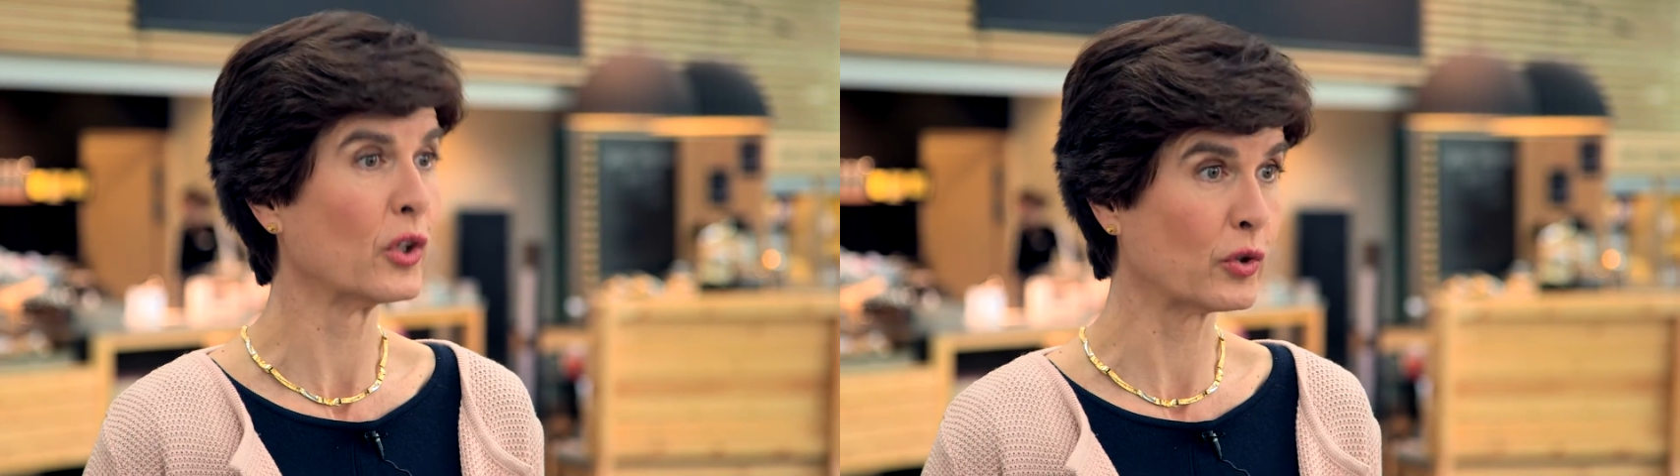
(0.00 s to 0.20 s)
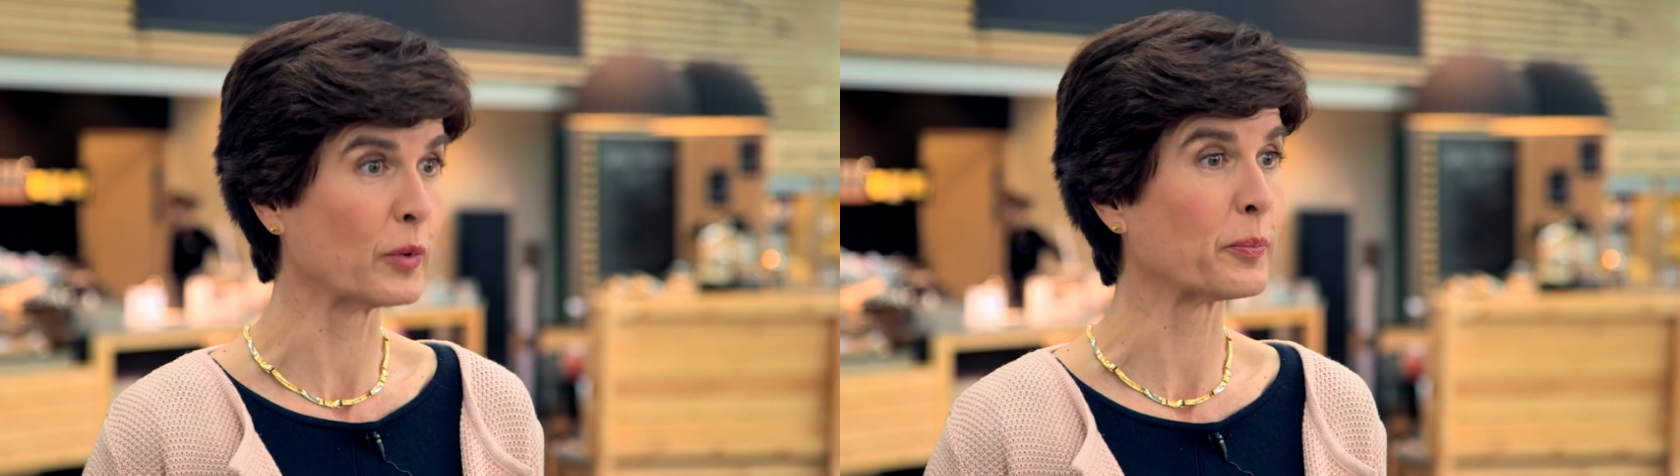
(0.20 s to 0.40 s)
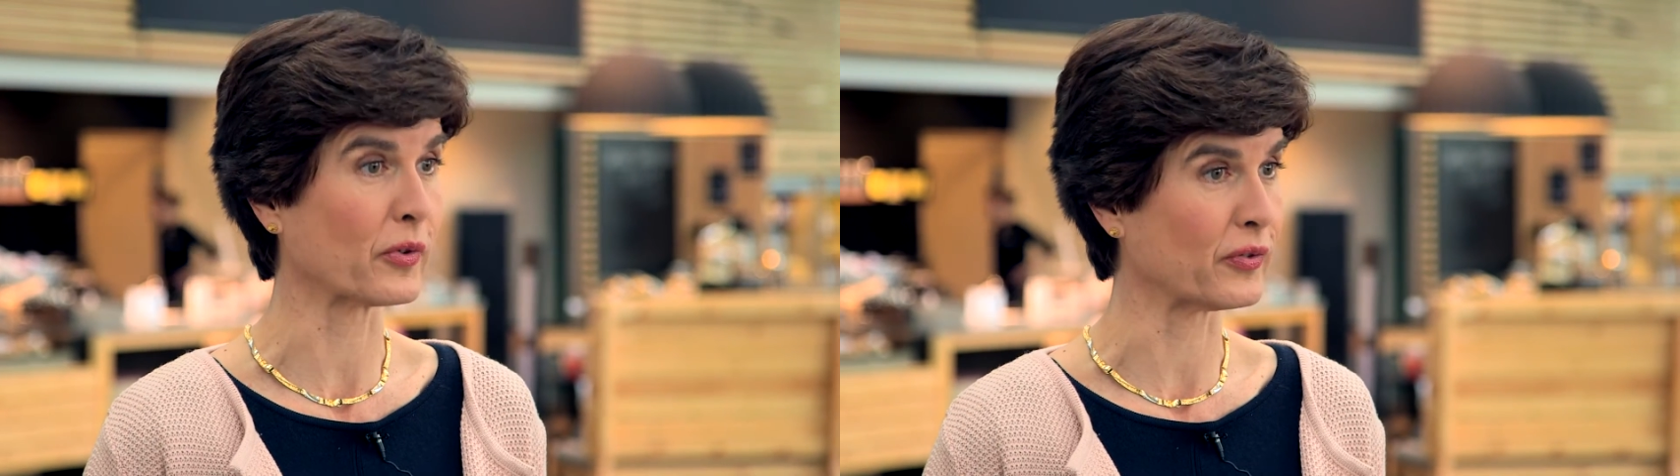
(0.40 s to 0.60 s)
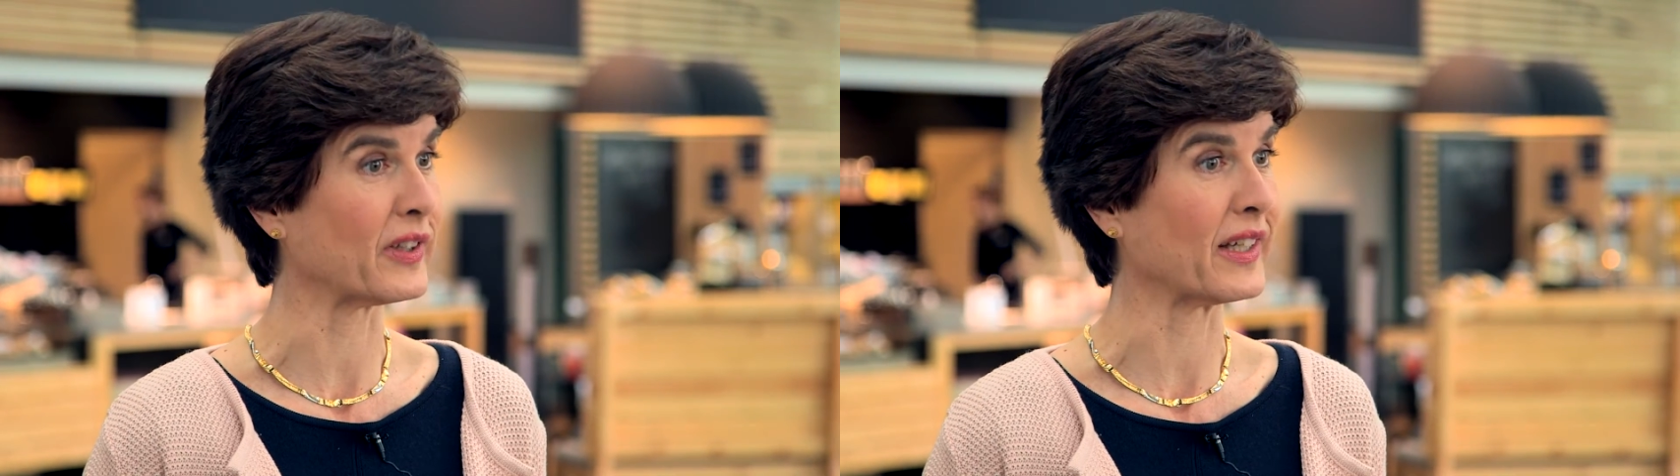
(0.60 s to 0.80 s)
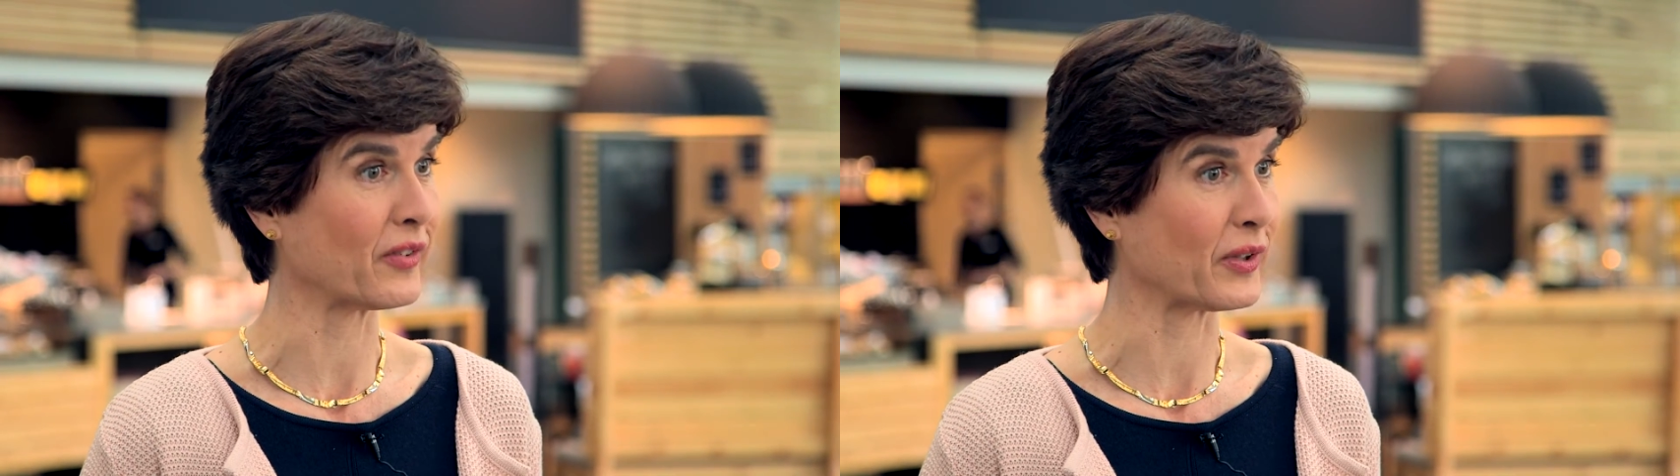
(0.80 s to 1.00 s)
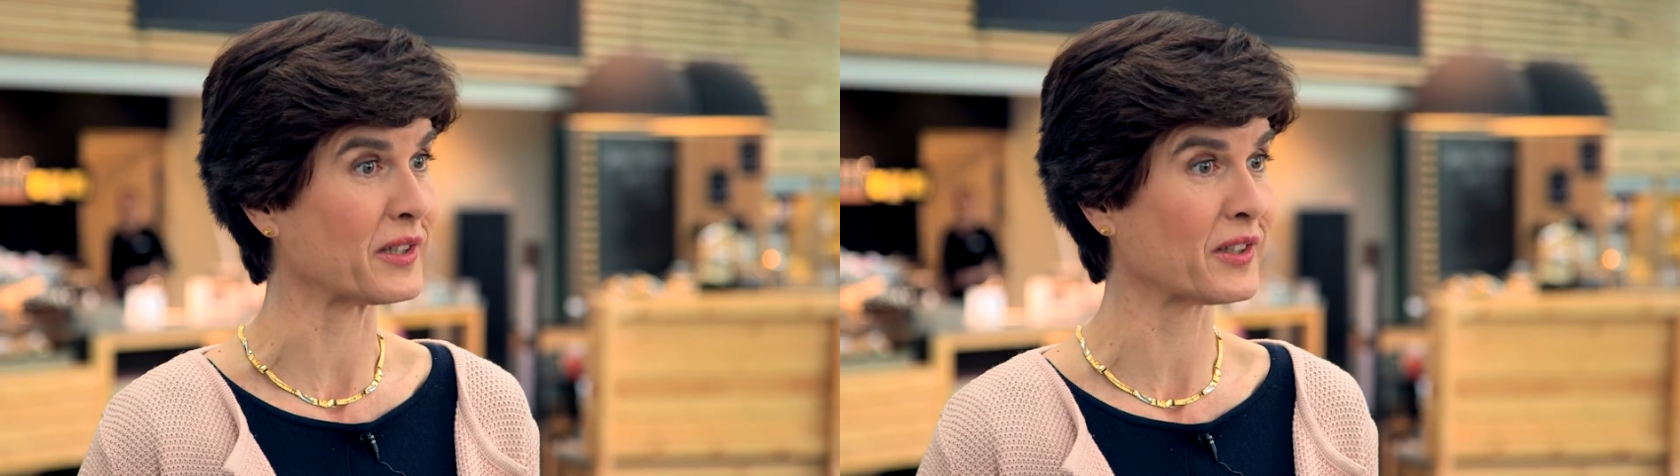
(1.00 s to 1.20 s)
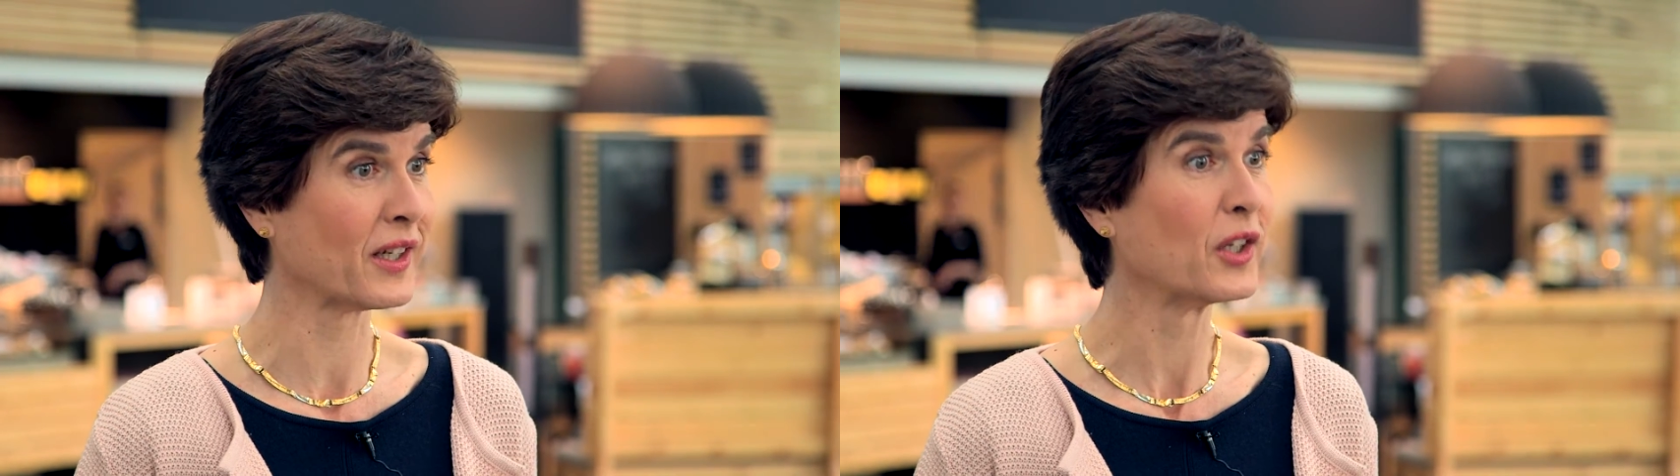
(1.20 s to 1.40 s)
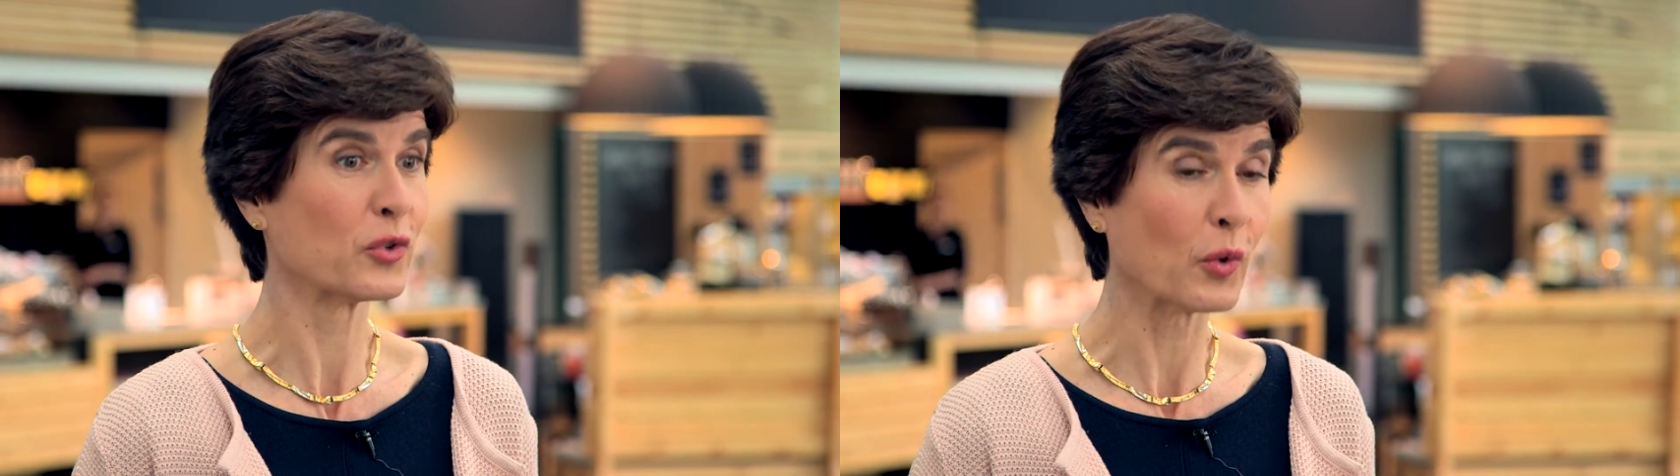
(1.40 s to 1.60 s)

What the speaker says: to the profit increase. So